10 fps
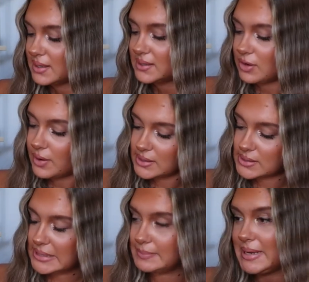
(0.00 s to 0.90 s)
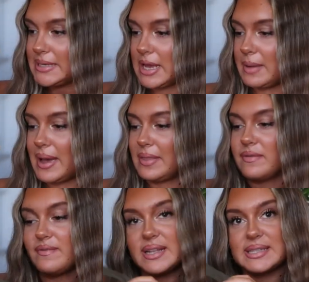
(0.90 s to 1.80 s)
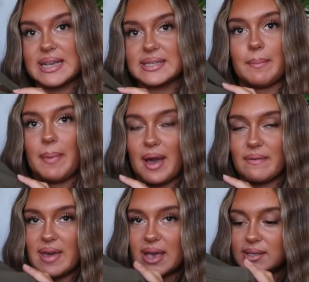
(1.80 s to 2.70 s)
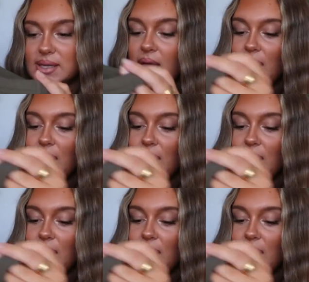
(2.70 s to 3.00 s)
This I got in a size medium and the fit is perfect.